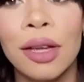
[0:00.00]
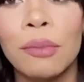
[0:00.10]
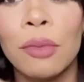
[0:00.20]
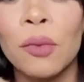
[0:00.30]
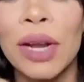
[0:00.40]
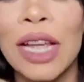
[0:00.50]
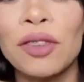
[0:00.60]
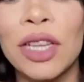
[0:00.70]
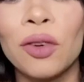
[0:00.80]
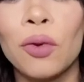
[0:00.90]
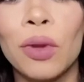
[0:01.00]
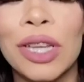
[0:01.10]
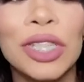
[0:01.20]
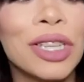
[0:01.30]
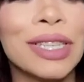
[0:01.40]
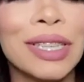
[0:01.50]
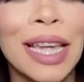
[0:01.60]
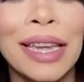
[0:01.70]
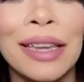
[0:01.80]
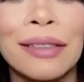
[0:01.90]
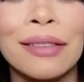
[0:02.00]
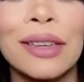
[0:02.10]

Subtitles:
but when I try to hold her, she doesn't like it.